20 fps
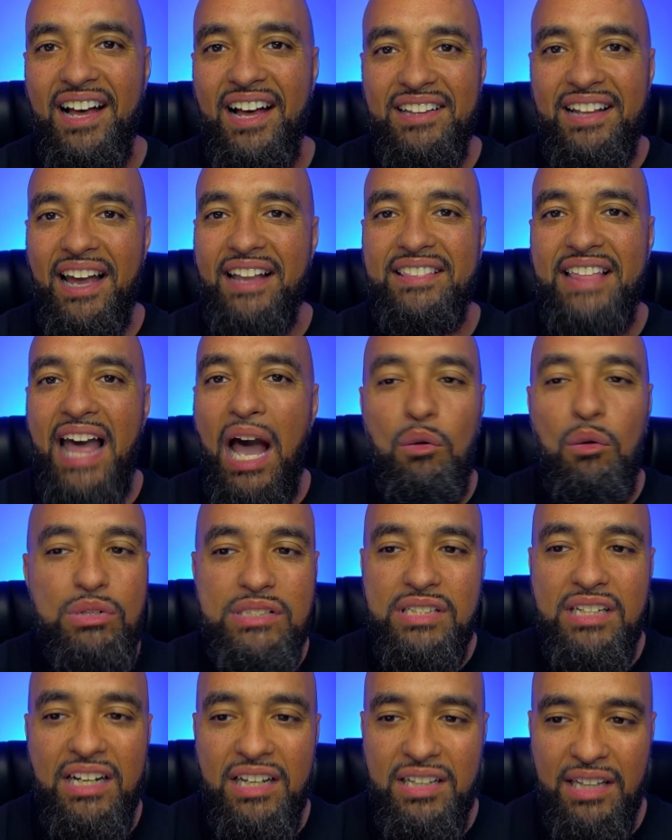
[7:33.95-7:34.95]
Like, that
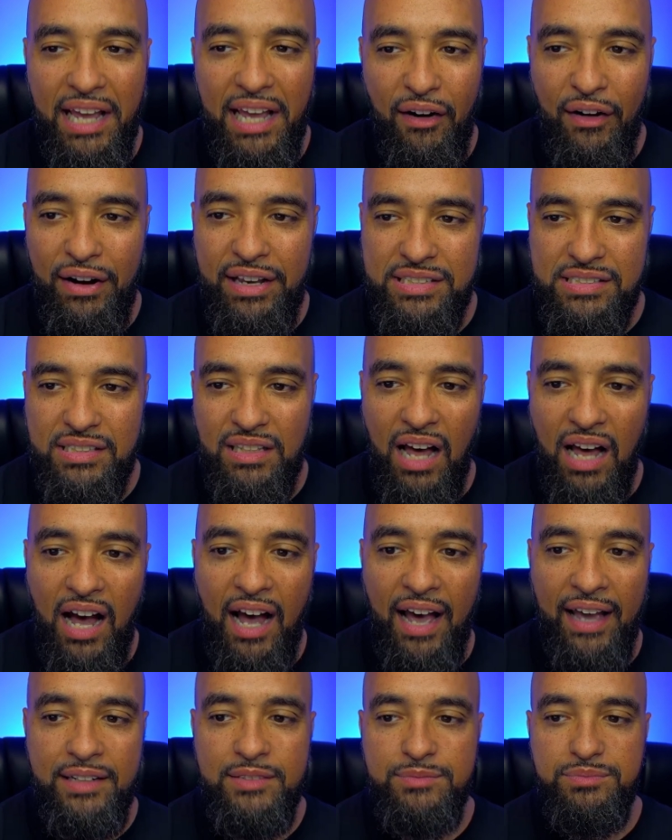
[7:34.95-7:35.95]
was a hilarious
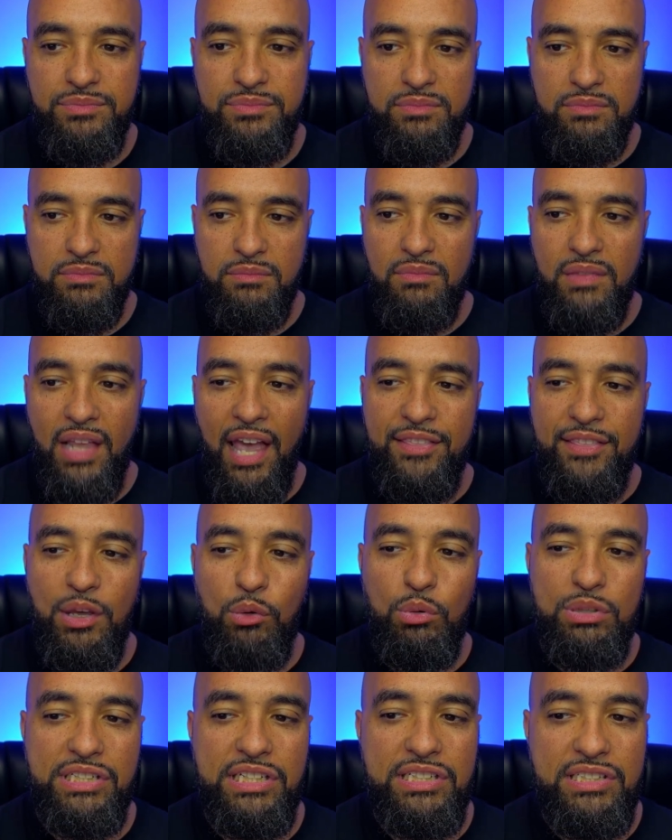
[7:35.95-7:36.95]
line. And then
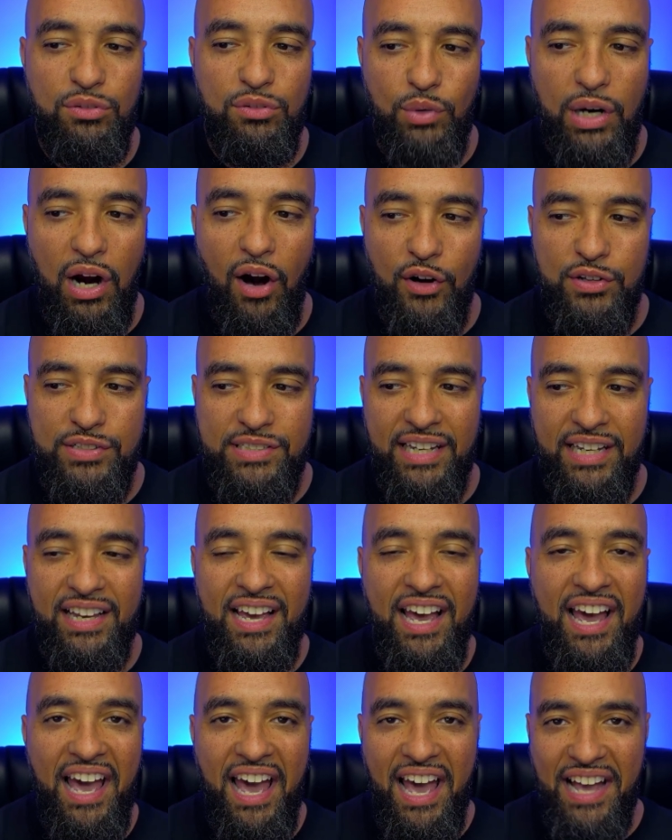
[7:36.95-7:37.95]
when she's rehearsing
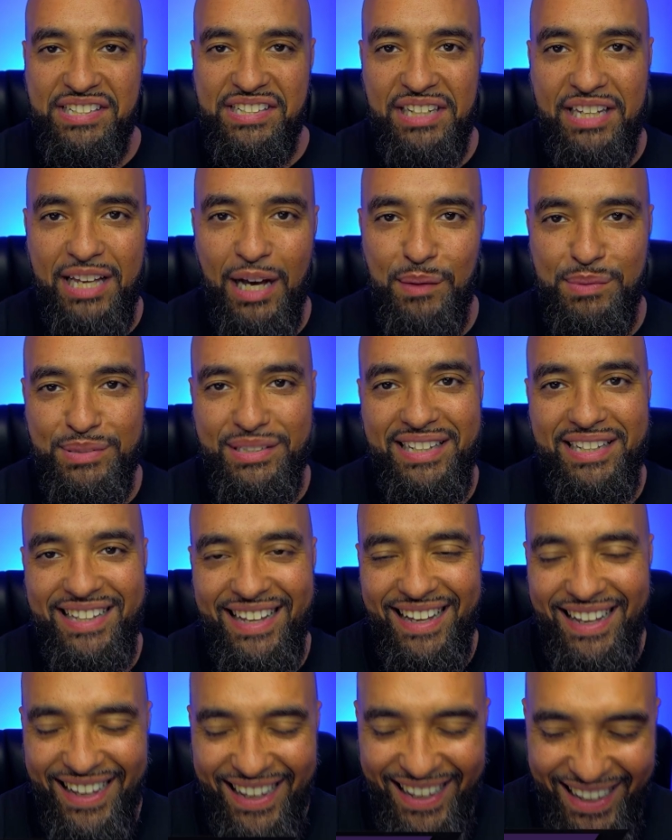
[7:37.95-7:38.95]
and she comes,
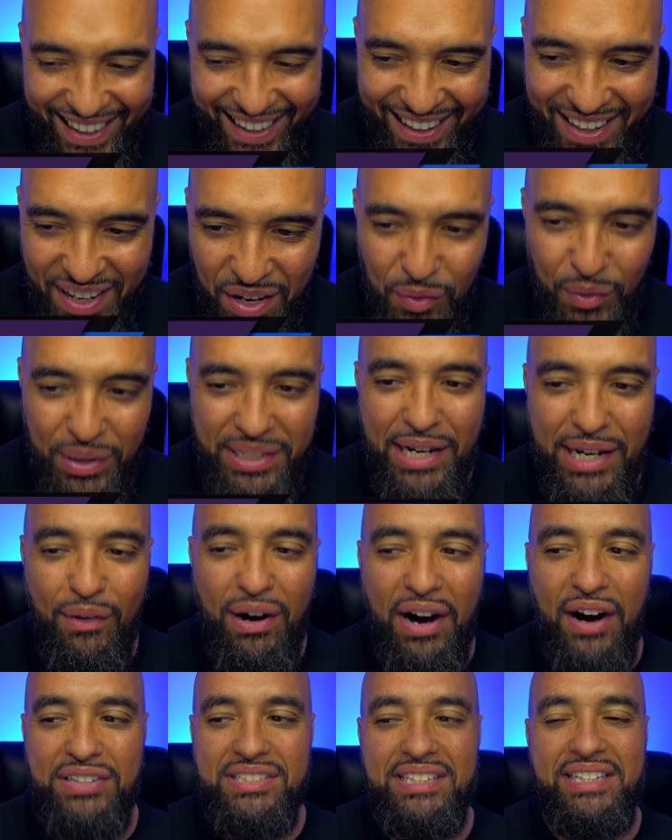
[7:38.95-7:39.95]
when they're
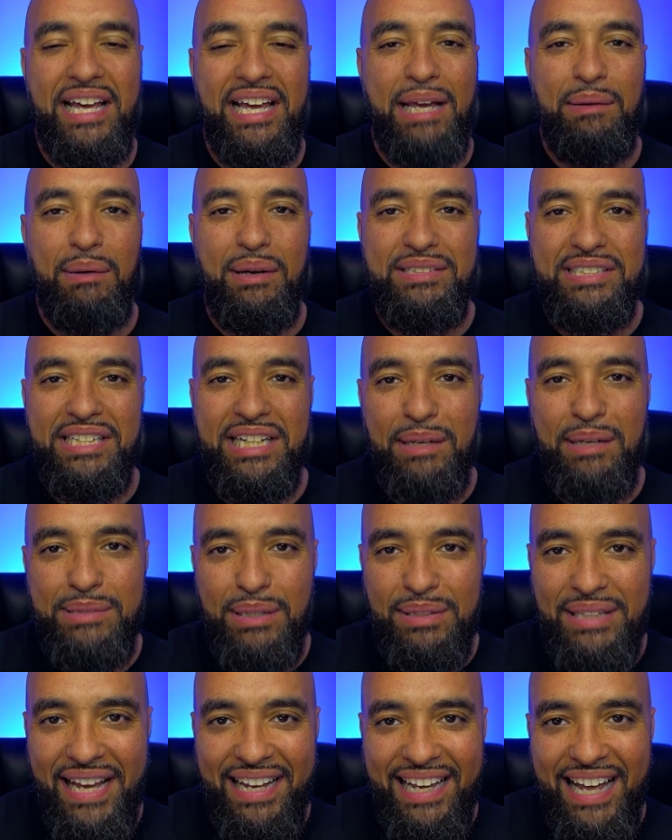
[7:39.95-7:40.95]
rehearsing, she comes
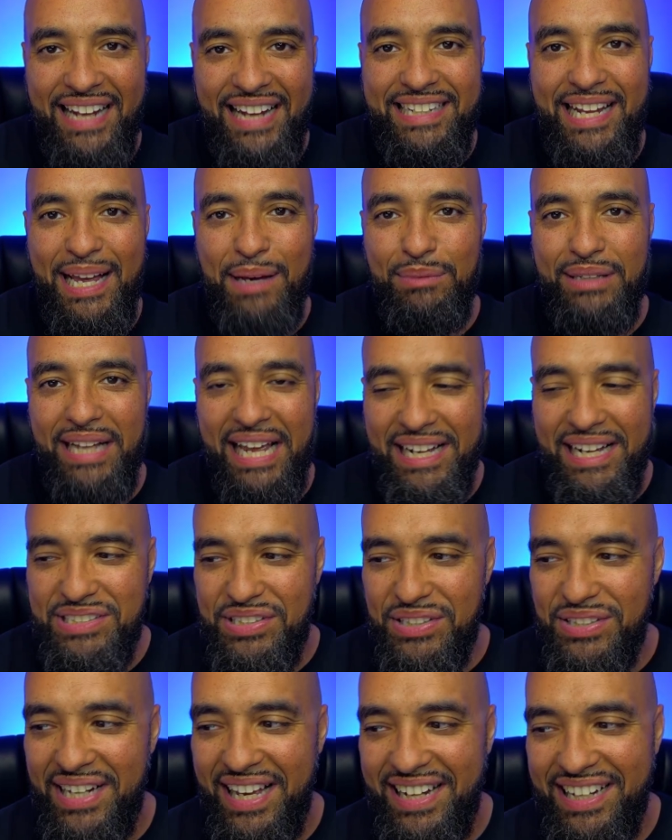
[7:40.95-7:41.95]
out that goddamn
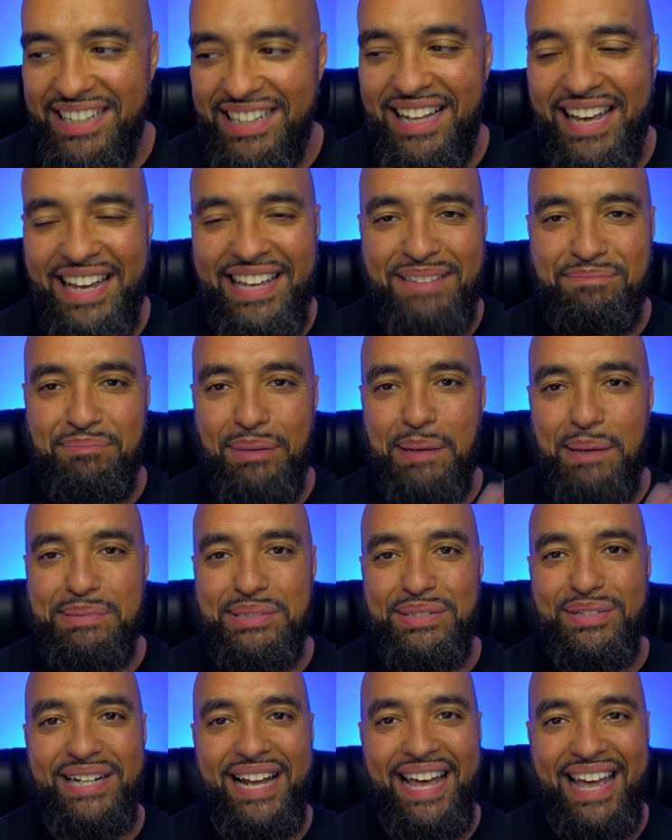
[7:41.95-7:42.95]
lantern and like it
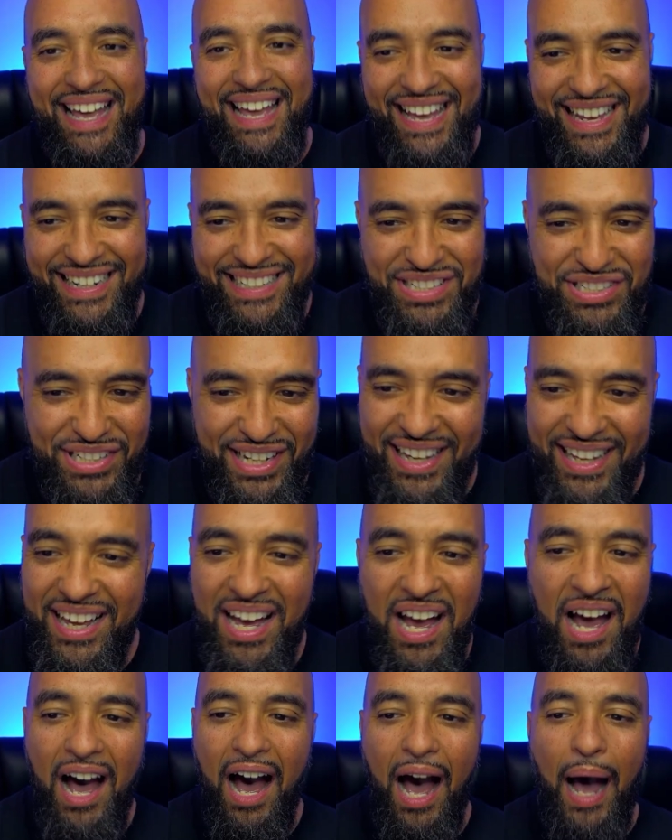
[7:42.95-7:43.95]
bumps her in the head and shit.
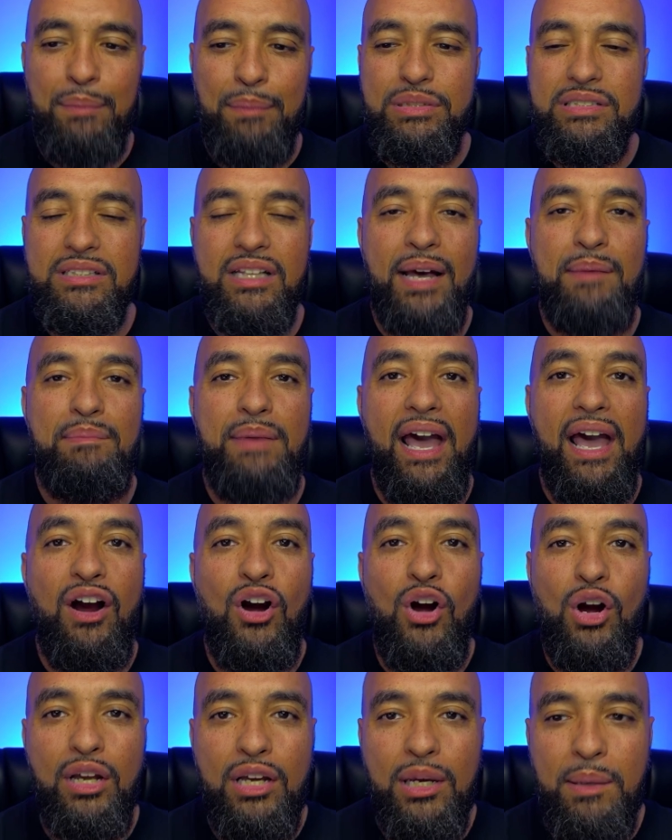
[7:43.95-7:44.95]
I'm just like, man,
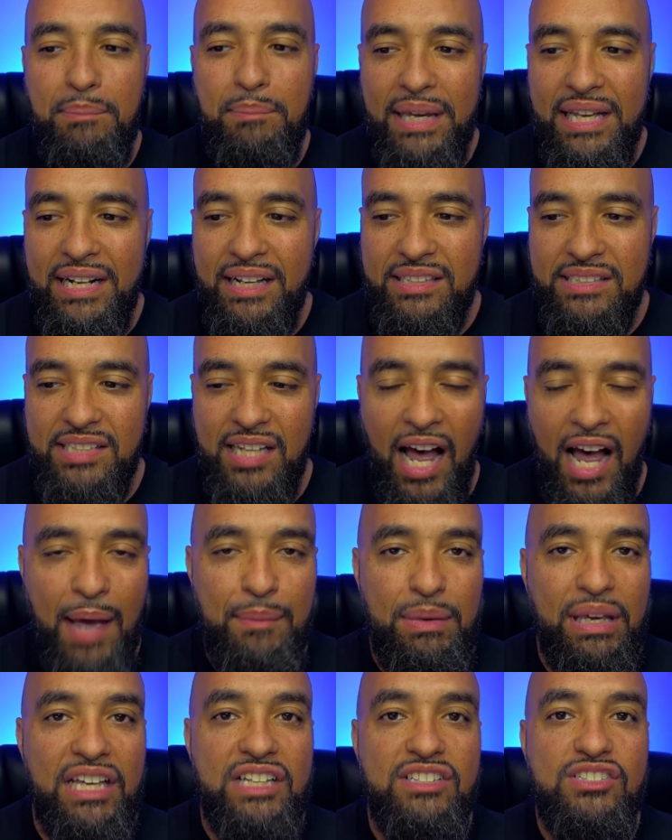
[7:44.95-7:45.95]
her comedic
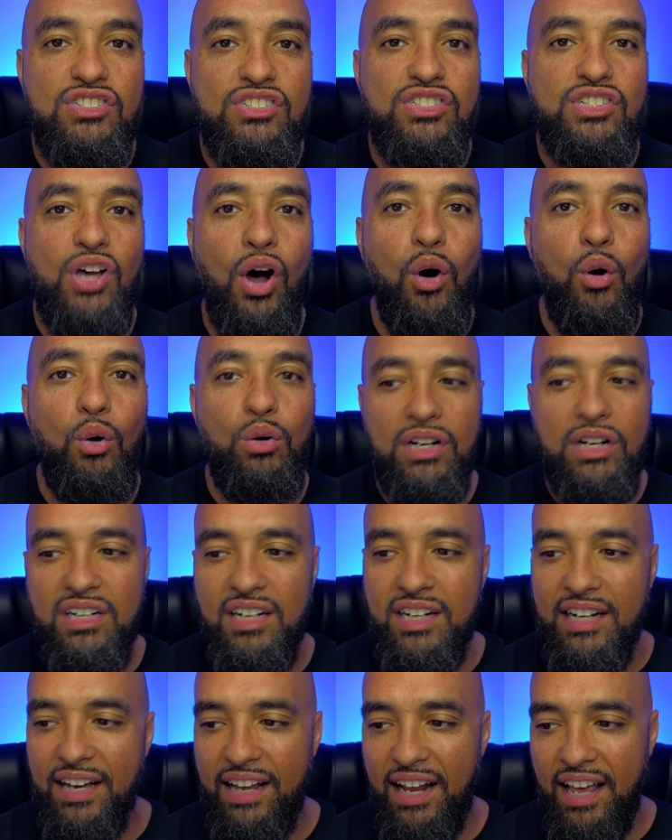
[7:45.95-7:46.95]
timing is so
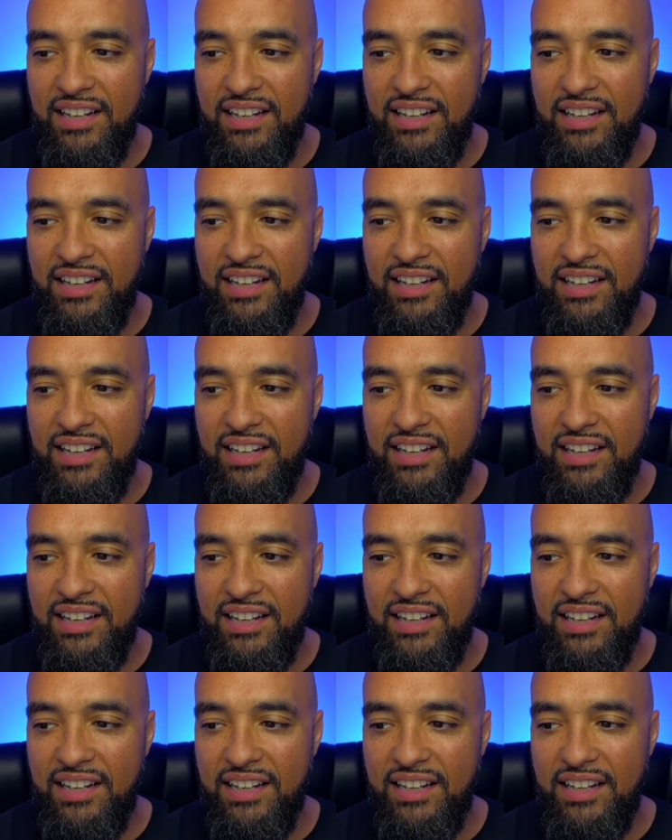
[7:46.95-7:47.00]
good.